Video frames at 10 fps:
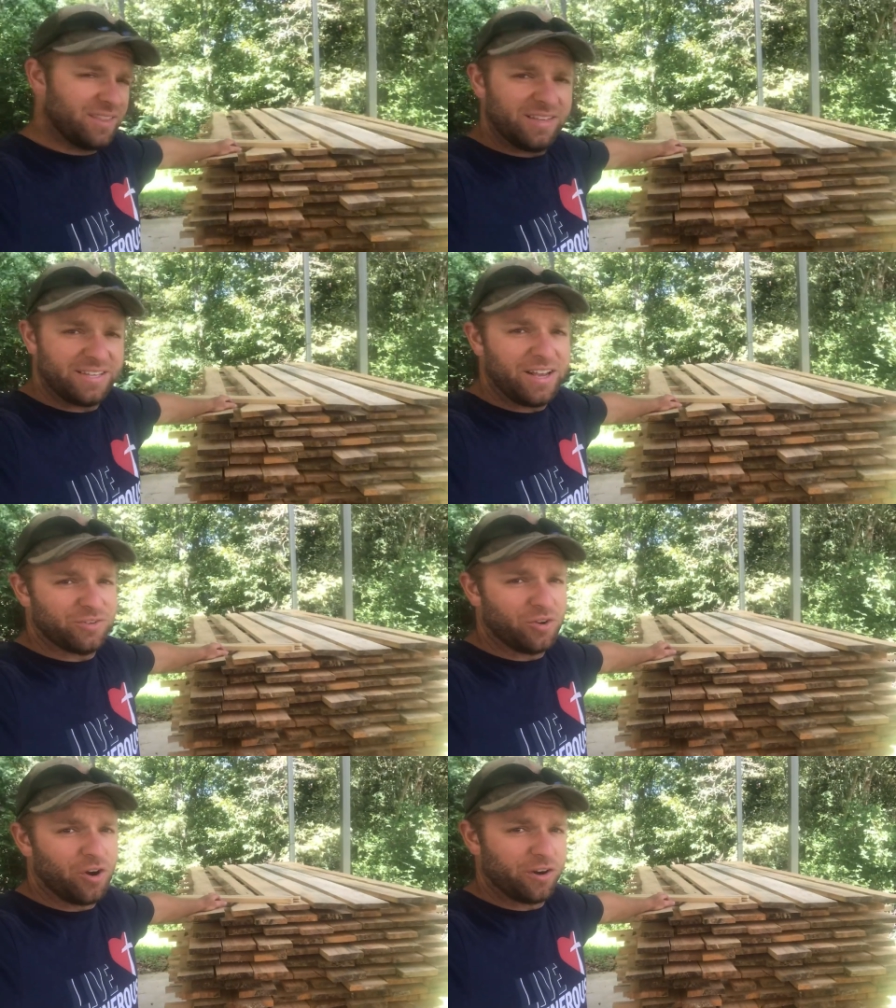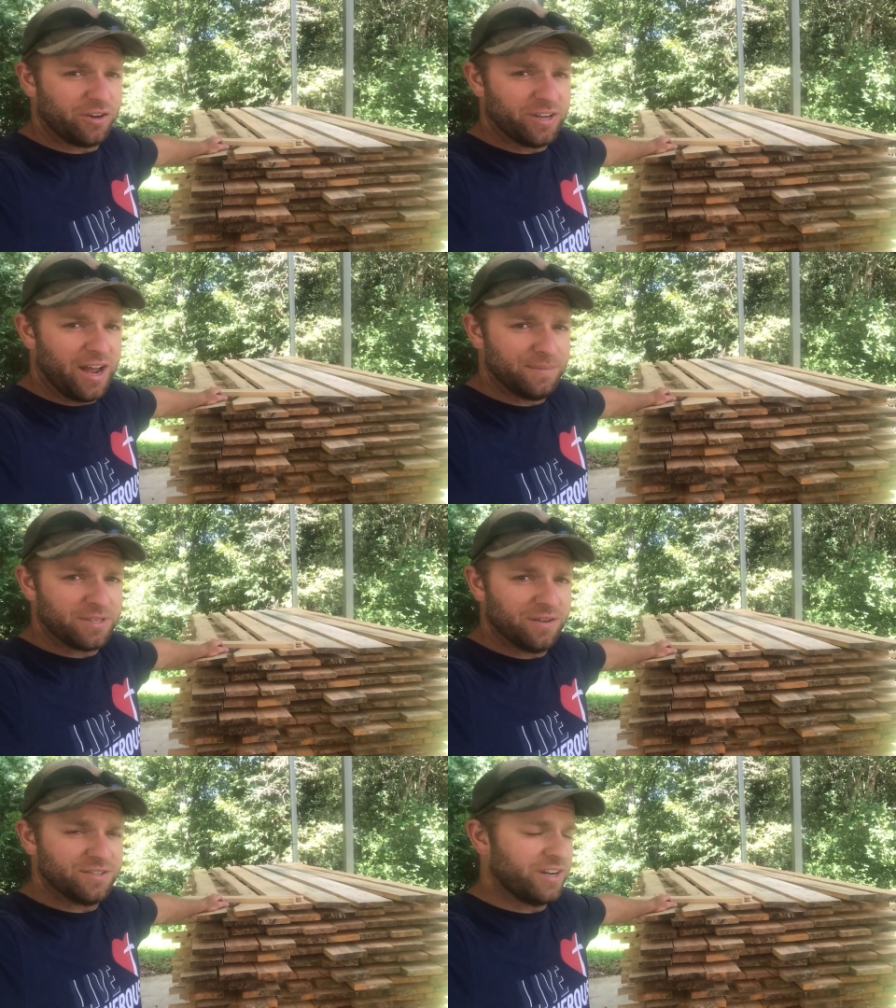these things will darn near tie
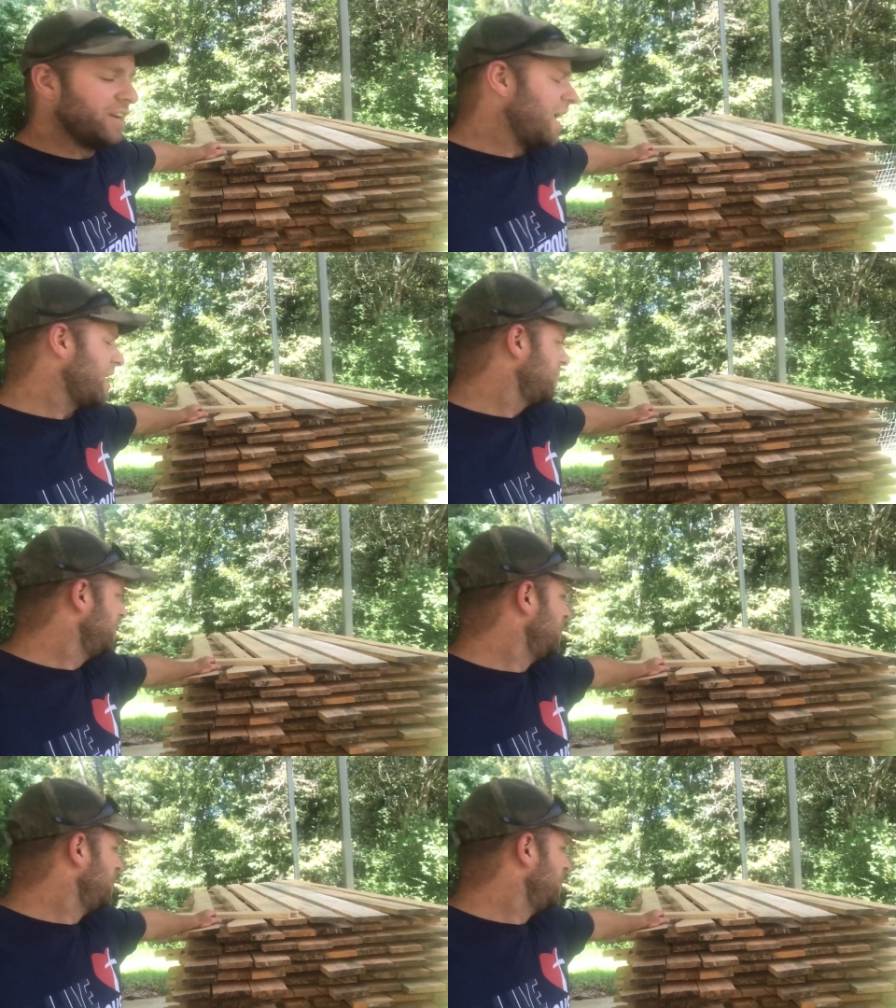themselves in a knot.